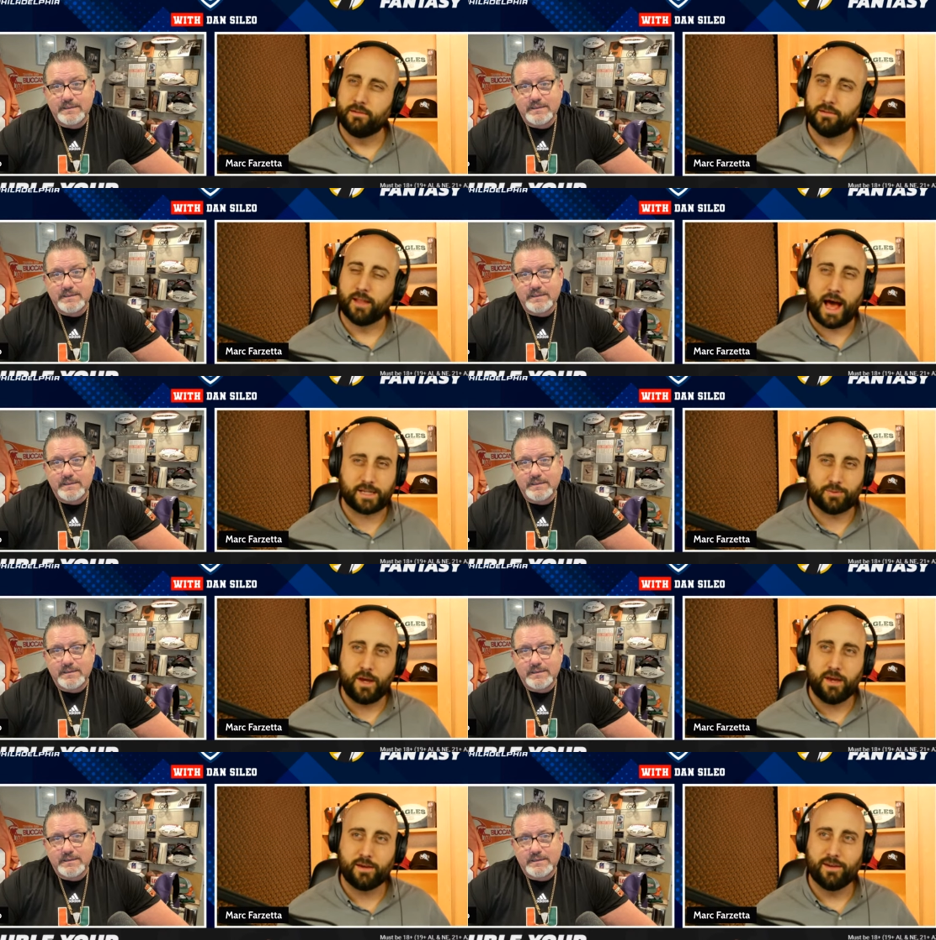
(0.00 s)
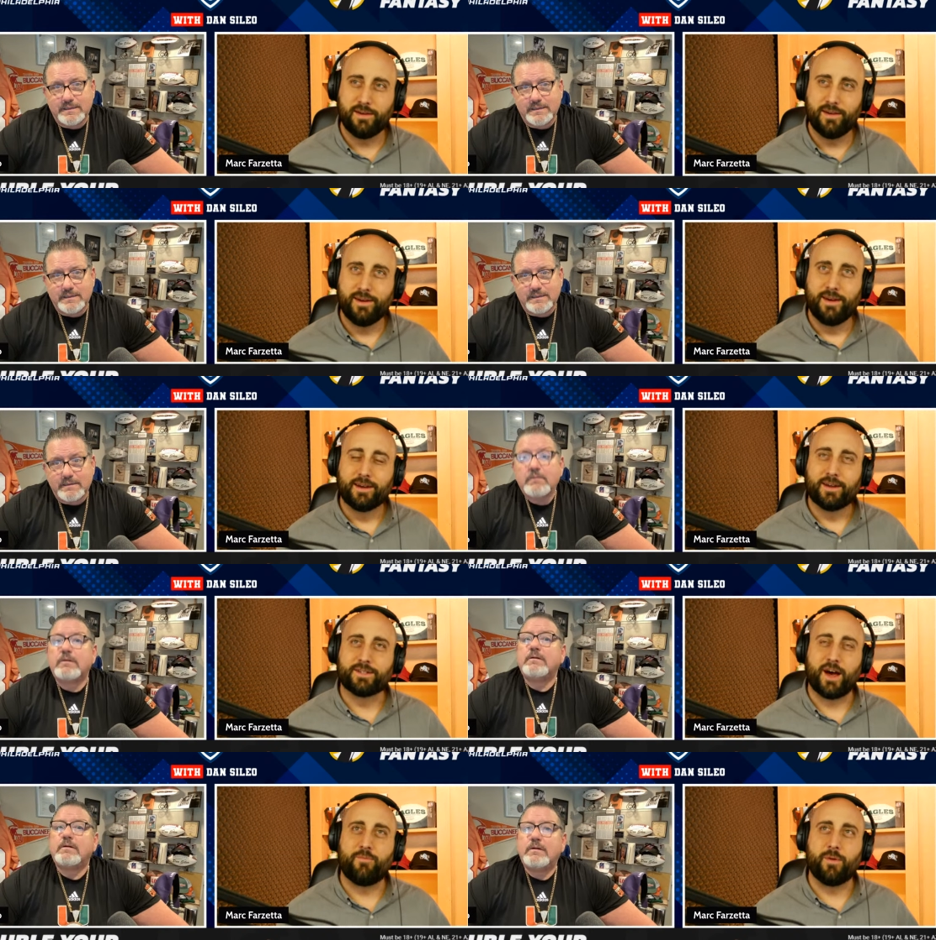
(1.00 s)
Speaker 1: last week, because
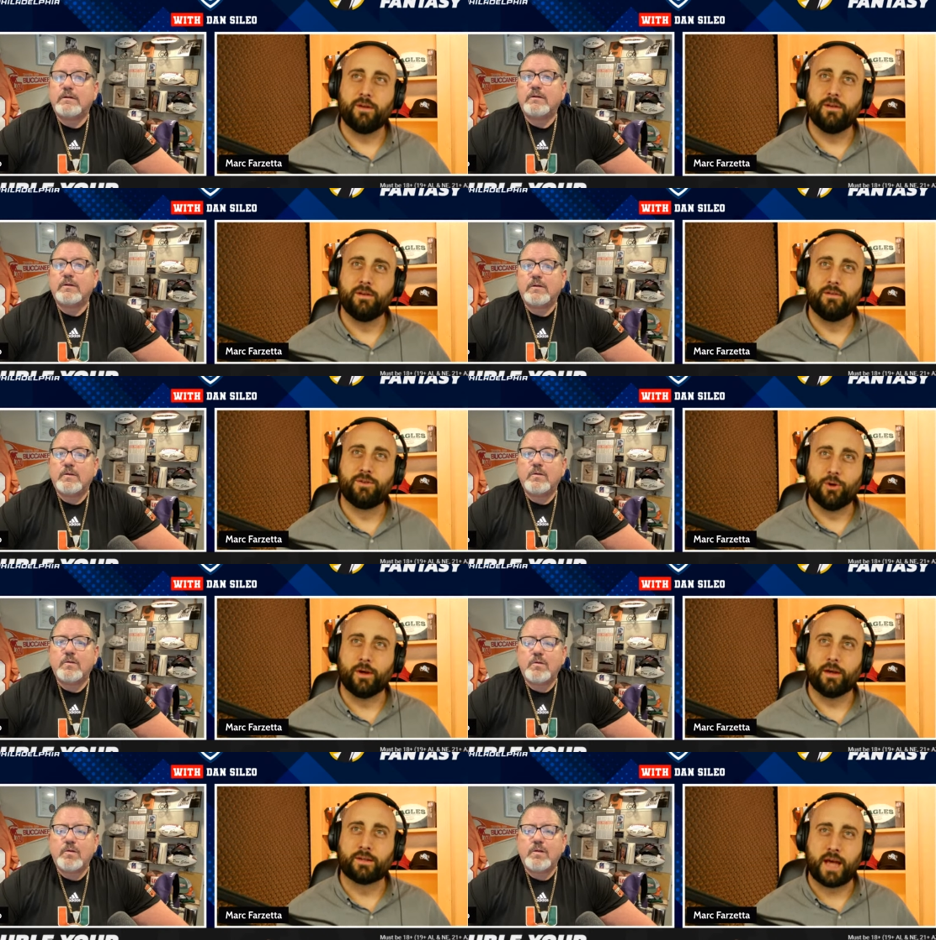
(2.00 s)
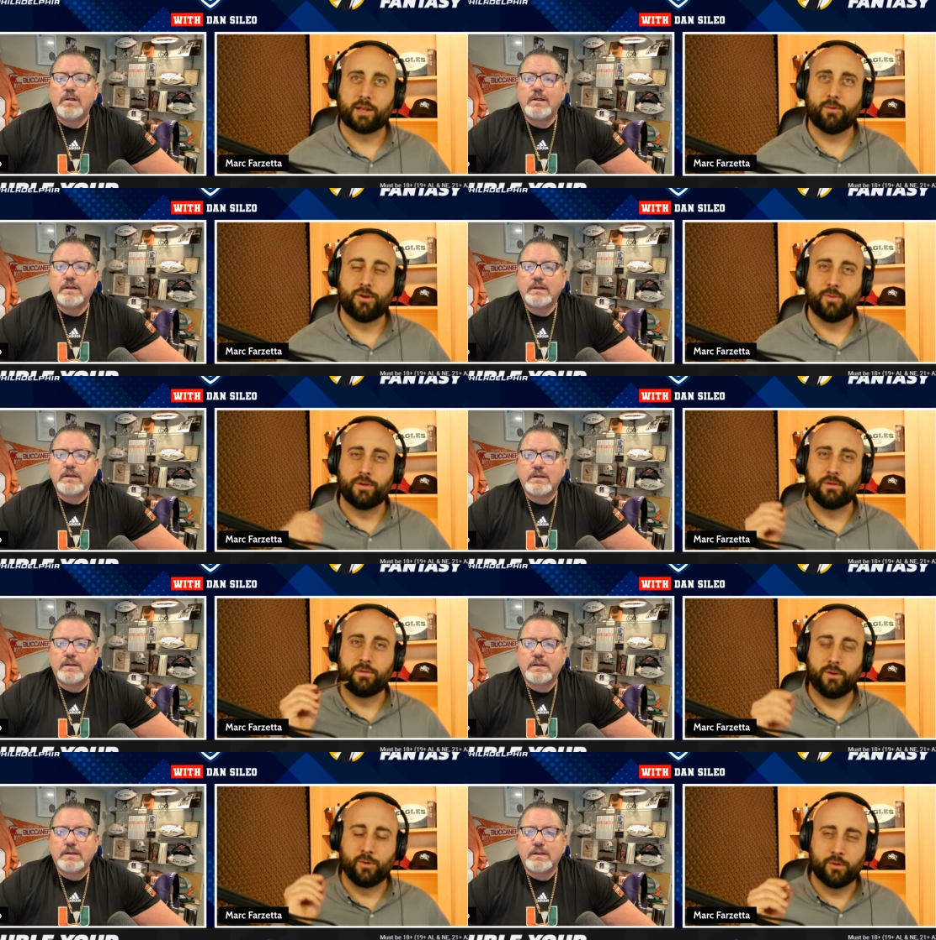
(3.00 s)
I've been doing exactly what you've been
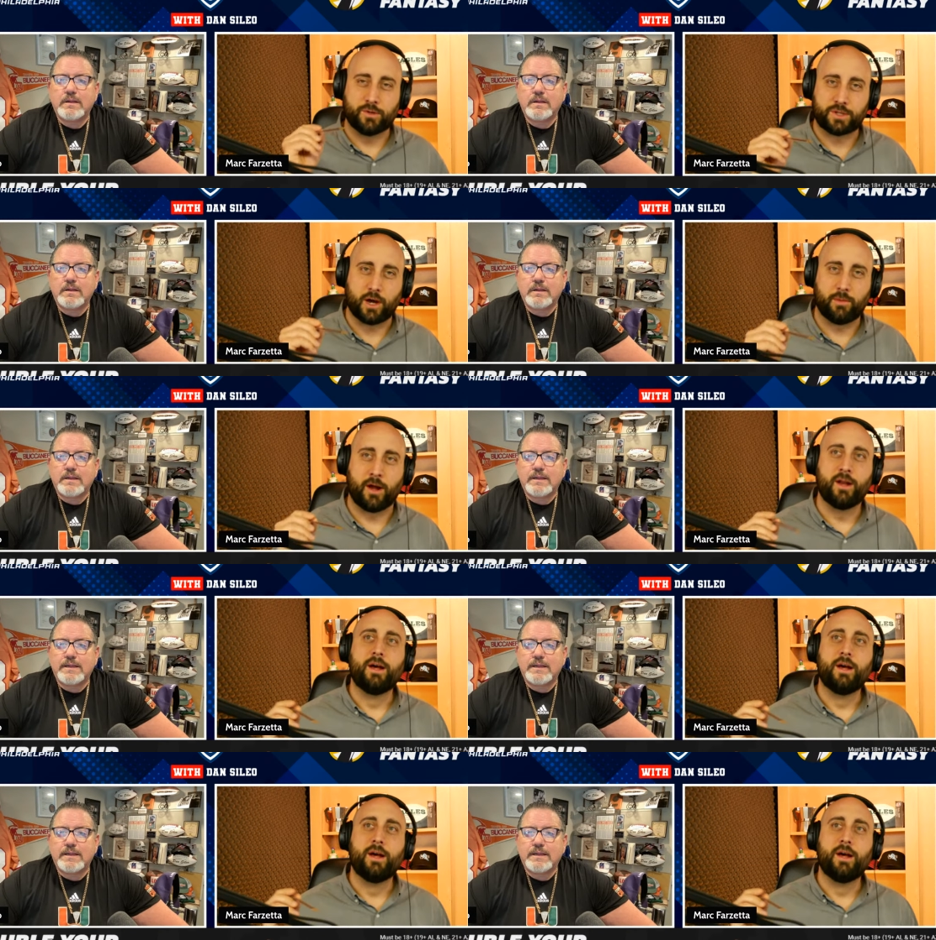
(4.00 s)
you, you were just talking about.